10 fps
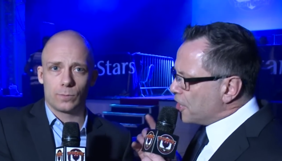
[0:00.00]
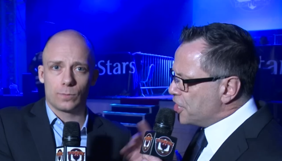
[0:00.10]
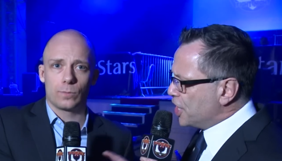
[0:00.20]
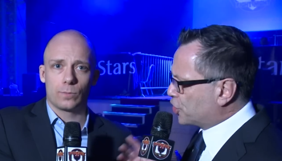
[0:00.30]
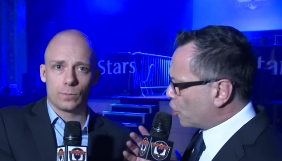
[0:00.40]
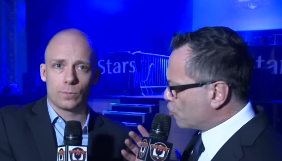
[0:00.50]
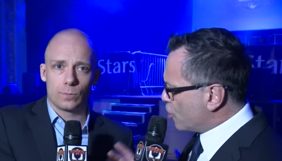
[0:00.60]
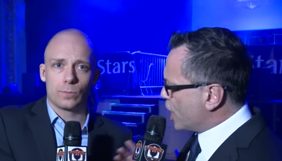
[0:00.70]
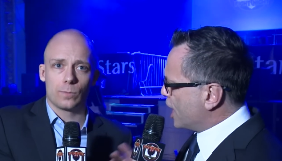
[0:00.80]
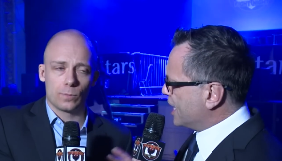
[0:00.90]
Speaker 1: needs to
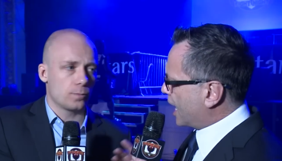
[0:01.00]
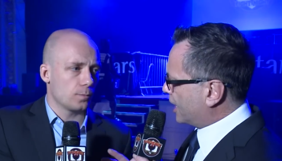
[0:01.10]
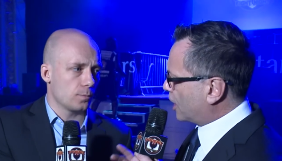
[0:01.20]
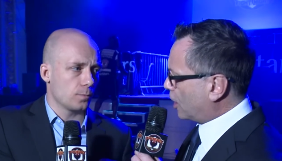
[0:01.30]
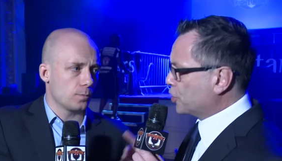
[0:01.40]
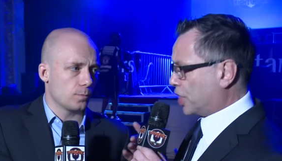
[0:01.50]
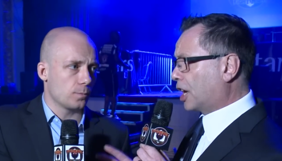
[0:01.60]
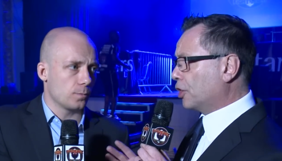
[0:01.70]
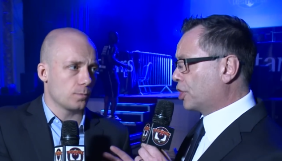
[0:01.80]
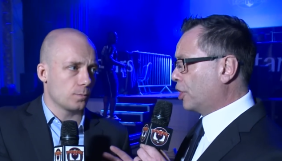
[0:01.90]
really get in close. He
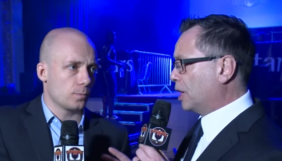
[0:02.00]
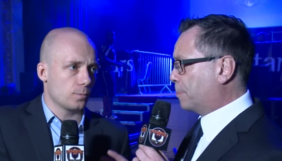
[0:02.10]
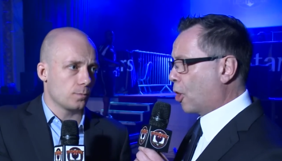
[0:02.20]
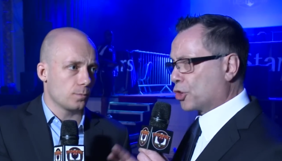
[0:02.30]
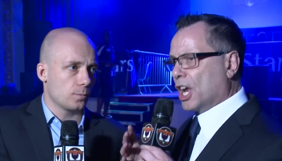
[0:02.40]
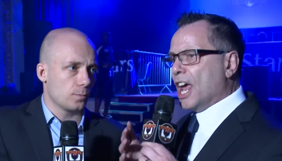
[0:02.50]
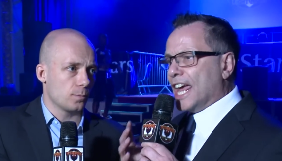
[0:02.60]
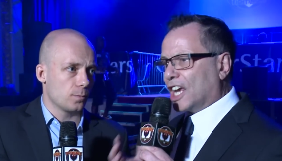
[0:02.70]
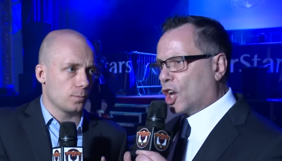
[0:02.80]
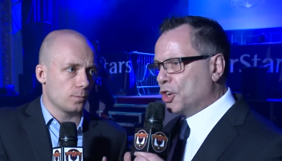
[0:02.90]
can dirty box.
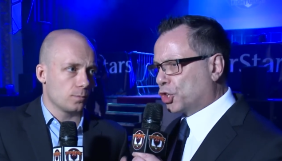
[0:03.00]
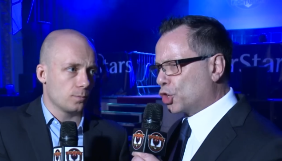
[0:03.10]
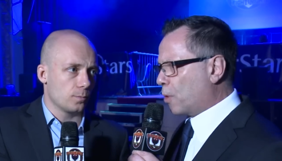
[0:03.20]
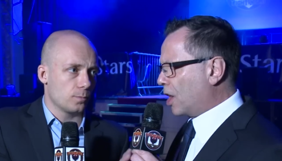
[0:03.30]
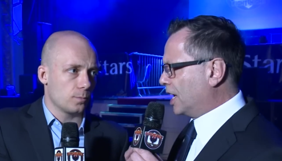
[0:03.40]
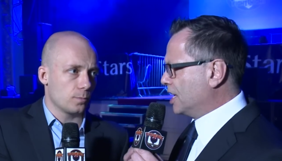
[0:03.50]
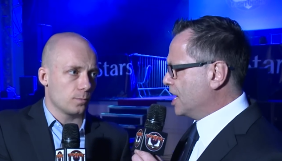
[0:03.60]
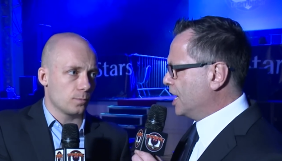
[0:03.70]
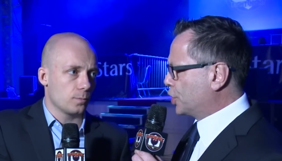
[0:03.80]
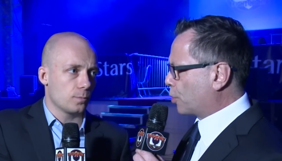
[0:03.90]
He clinches well. He
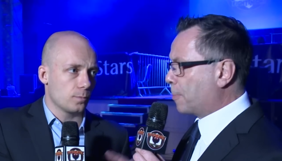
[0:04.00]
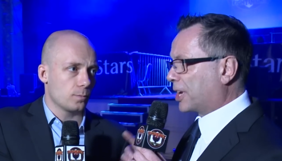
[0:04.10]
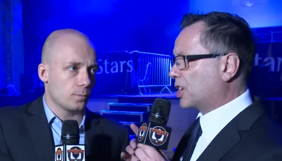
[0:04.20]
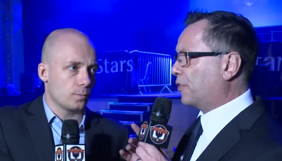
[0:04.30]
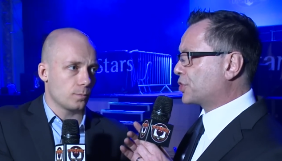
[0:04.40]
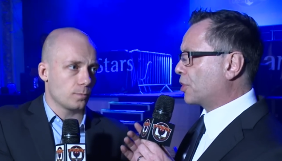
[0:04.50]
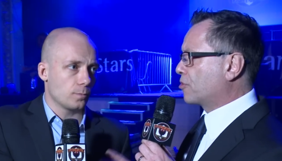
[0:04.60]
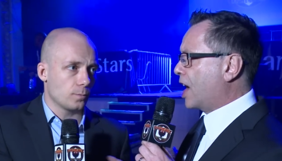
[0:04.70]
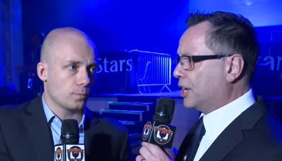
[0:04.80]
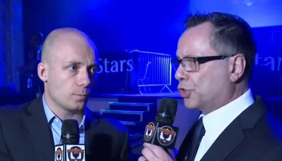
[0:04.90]
knees well. Because if it's at
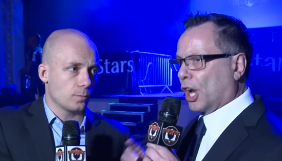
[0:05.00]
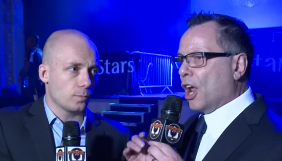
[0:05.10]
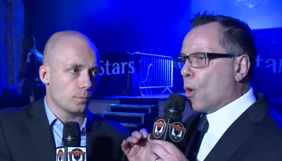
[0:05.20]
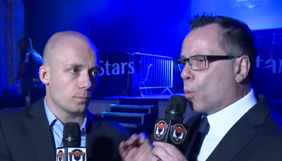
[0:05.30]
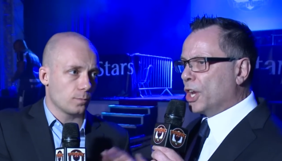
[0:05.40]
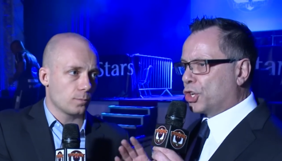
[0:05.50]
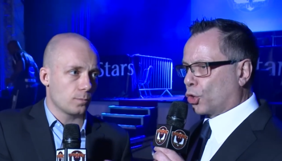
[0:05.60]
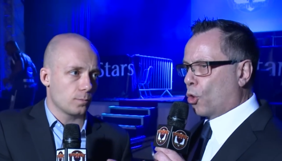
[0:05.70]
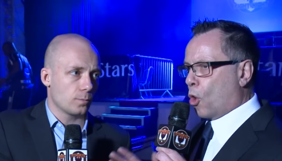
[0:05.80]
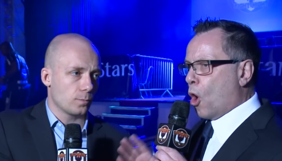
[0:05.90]
range, we
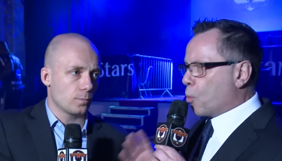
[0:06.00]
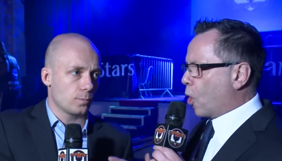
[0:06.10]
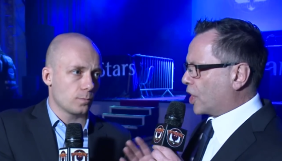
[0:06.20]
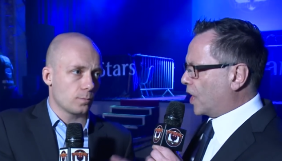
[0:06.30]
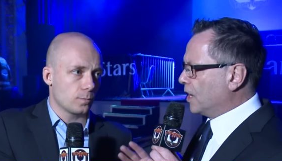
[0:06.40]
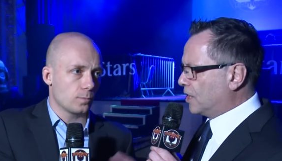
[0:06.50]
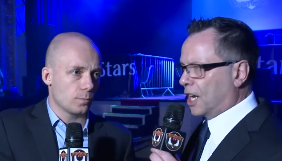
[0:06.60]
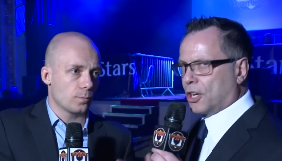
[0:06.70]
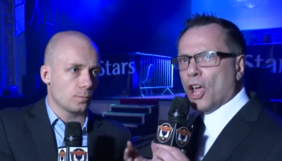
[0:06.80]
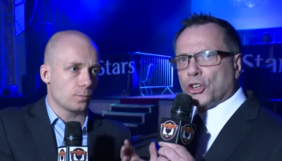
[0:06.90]
saw what King
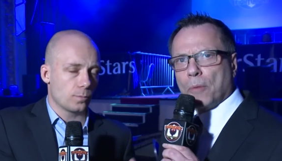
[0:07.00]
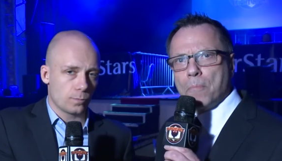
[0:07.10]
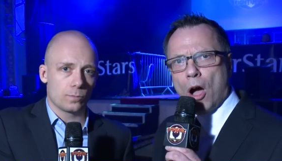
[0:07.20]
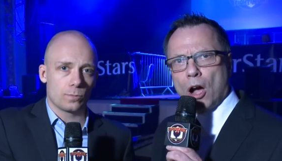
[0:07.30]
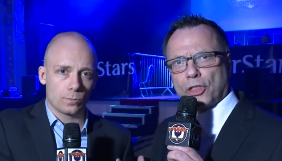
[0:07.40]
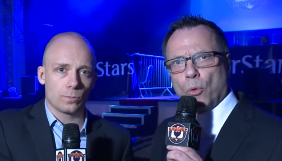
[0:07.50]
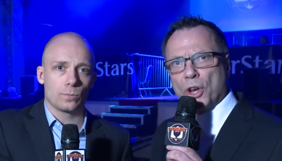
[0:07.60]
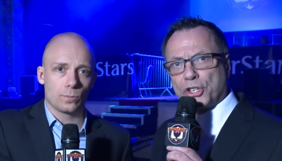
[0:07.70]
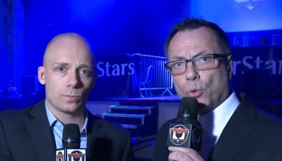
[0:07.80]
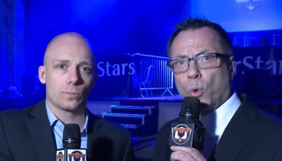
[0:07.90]
did to Mark the
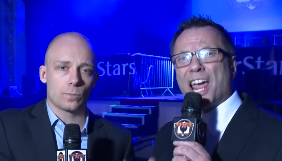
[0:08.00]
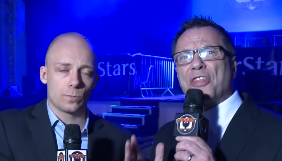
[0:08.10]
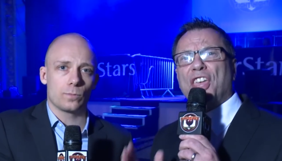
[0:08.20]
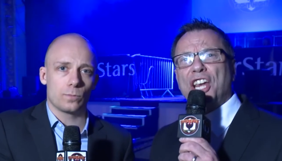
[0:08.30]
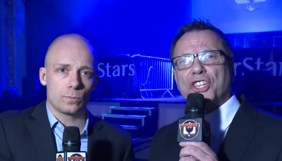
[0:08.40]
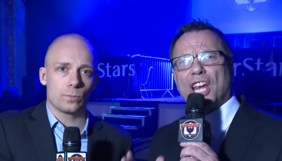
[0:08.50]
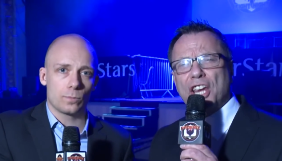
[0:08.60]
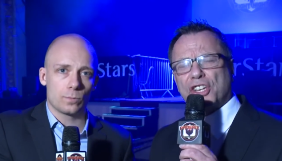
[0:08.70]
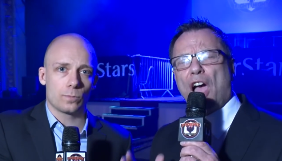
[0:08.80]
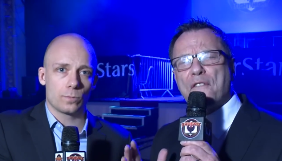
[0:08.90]
Wizard Weir. This
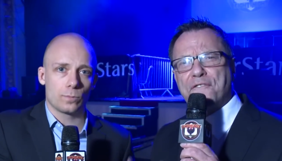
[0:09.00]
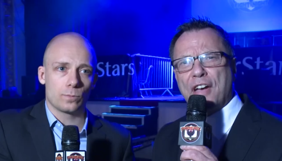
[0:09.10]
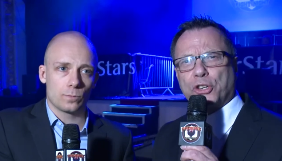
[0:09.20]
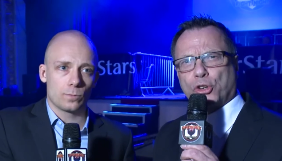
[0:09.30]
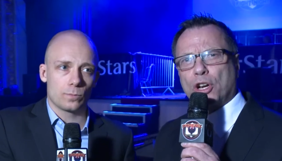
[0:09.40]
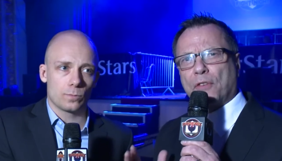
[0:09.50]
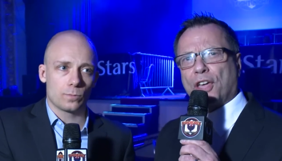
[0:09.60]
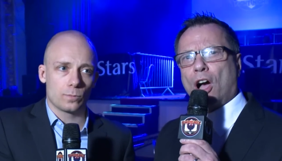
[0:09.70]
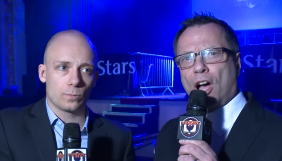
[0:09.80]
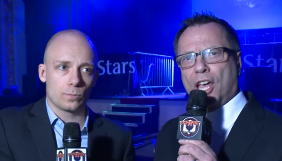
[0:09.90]
is a veteran of
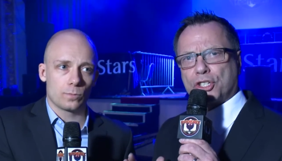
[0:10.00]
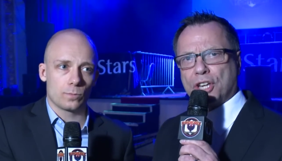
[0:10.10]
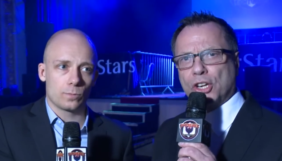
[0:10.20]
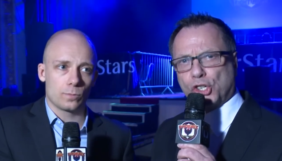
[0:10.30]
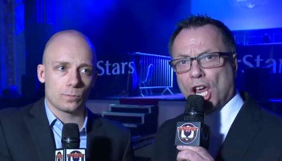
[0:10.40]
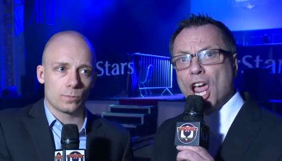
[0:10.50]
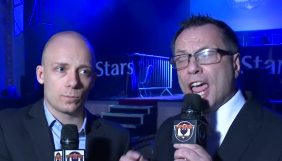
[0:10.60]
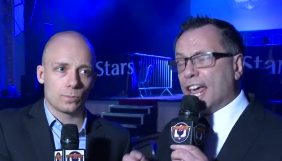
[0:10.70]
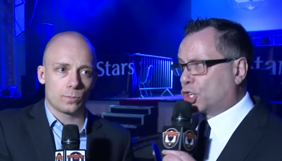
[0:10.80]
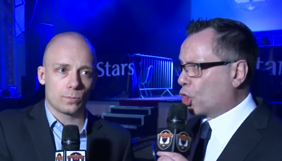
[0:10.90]
the highest nature.
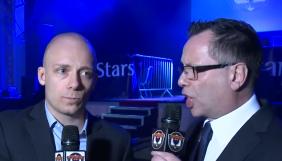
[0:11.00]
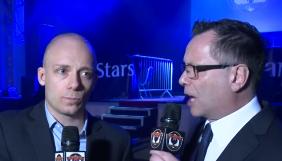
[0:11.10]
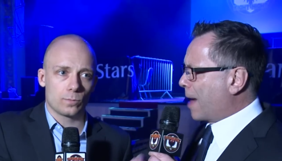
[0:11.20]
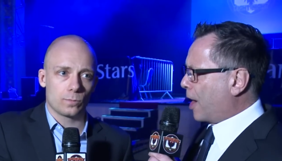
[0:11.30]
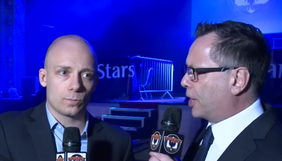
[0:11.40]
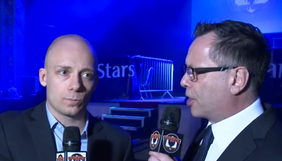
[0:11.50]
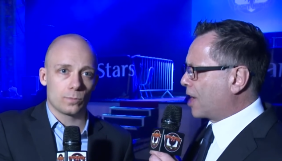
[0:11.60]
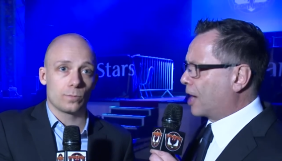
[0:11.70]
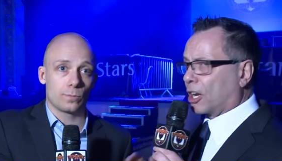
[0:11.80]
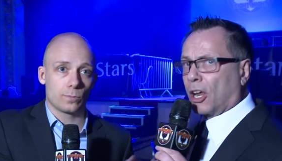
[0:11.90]
He took him out in a
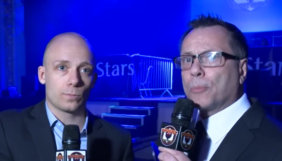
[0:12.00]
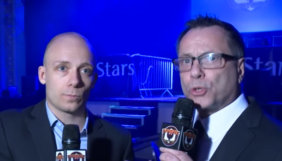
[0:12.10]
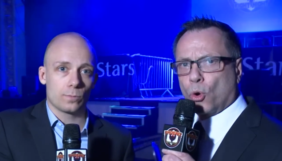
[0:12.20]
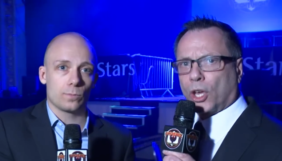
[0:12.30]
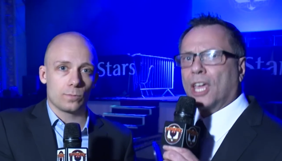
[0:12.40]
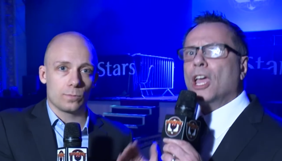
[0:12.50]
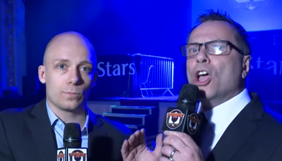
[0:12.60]
round. And I'm talking